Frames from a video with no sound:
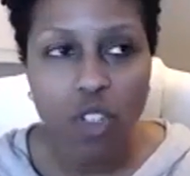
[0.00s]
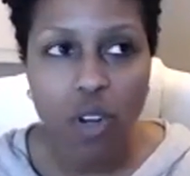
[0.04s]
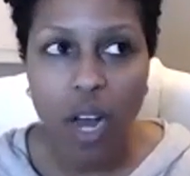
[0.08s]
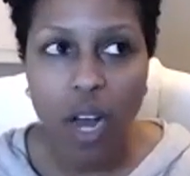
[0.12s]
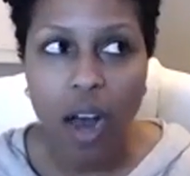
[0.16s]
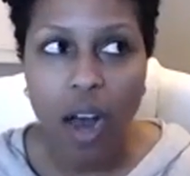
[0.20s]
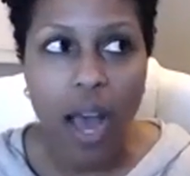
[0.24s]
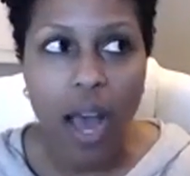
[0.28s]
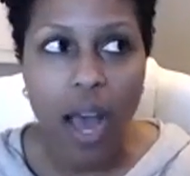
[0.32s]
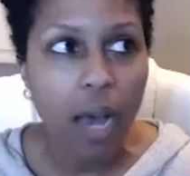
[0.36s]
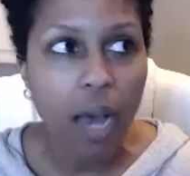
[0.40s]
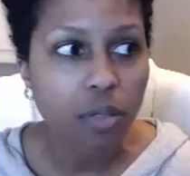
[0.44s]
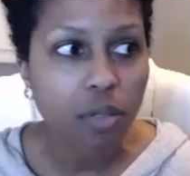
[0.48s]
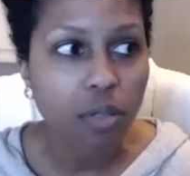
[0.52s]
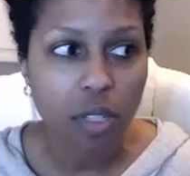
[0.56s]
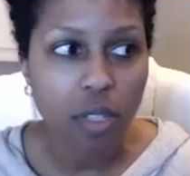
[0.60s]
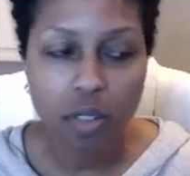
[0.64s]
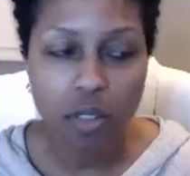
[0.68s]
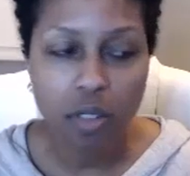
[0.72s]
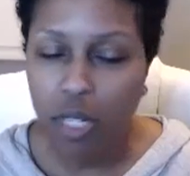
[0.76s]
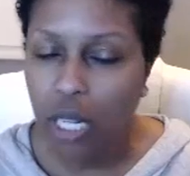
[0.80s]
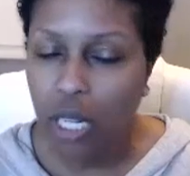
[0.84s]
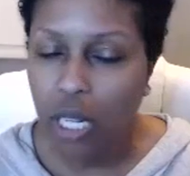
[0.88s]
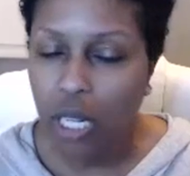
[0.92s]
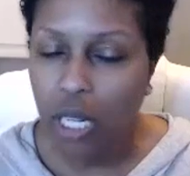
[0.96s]
I'll
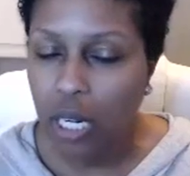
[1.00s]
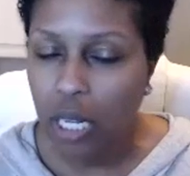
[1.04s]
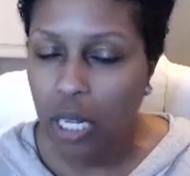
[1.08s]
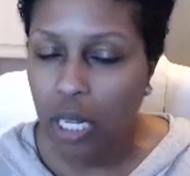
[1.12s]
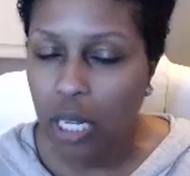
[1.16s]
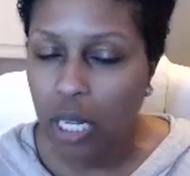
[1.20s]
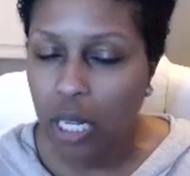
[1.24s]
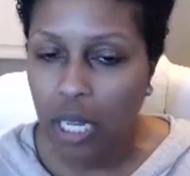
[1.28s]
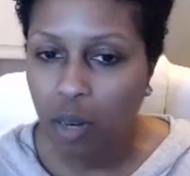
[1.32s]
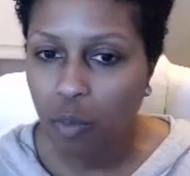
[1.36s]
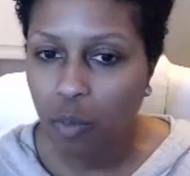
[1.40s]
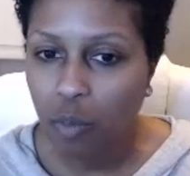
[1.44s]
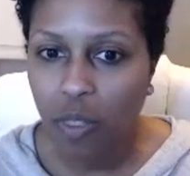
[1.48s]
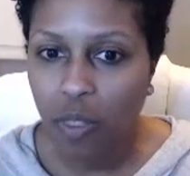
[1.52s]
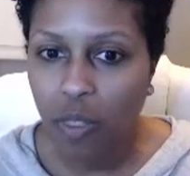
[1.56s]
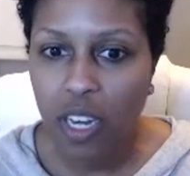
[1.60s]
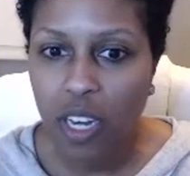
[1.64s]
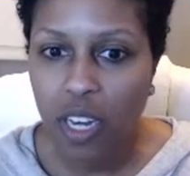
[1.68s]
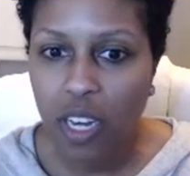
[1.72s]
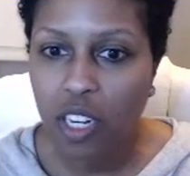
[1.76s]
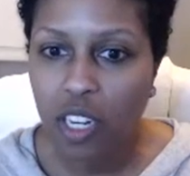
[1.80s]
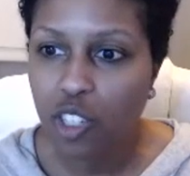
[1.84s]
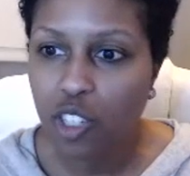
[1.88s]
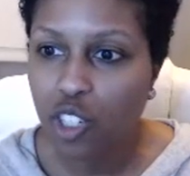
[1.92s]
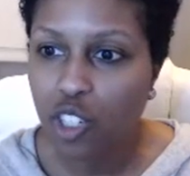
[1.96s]
absolutely link up with
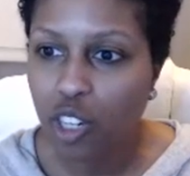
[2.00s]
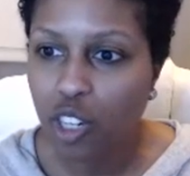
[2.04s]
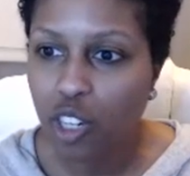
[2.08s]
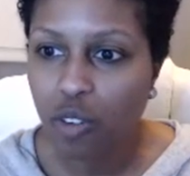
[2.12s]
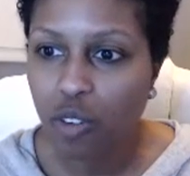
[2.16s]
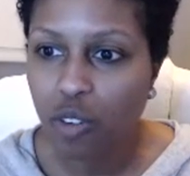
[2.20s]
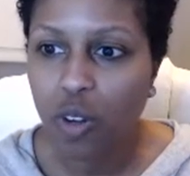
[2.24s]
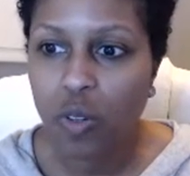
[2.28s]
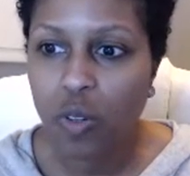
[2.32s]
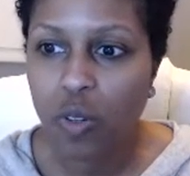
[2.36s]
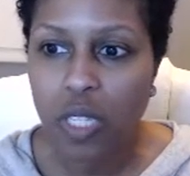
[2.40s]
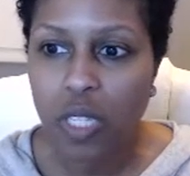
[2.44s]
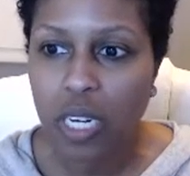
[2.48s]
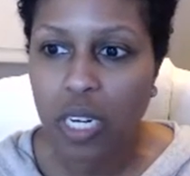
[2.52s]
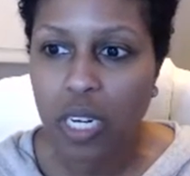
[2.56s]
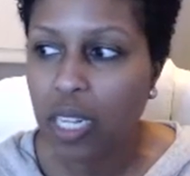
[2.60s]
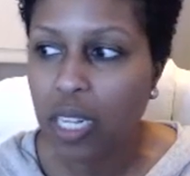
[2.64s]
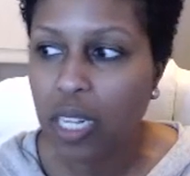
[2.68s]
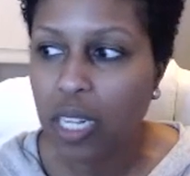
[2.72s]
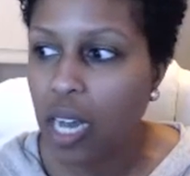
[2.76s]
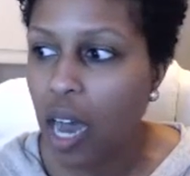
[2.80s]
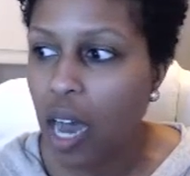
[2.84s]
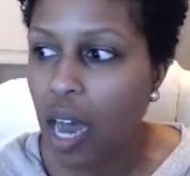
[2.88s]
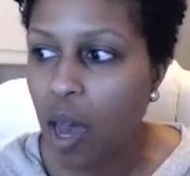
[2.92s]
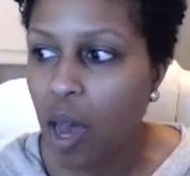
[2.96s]
it in the show notes and in the
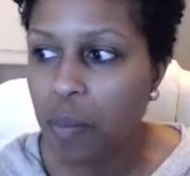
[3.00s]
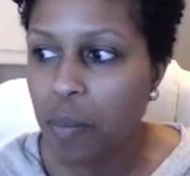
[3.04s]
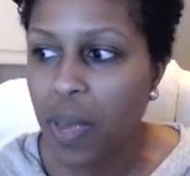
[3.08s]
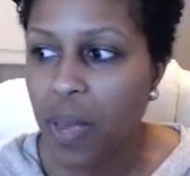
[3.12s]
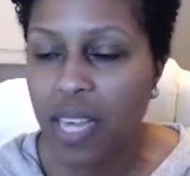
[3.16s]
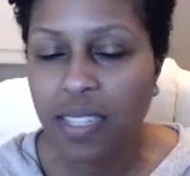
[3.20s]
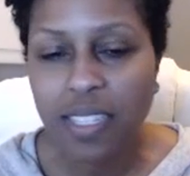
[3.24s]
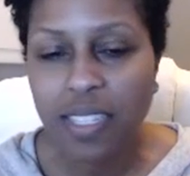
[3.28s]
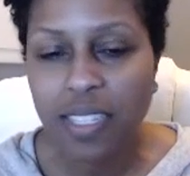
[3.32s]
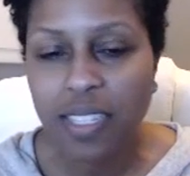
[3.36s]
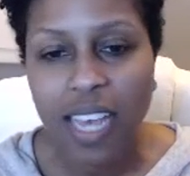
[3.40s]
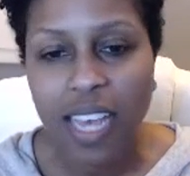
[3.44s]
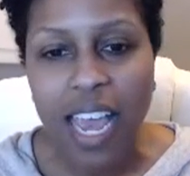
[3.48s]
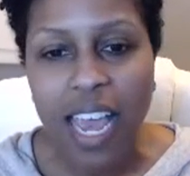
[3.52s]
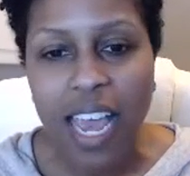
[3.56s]
comments,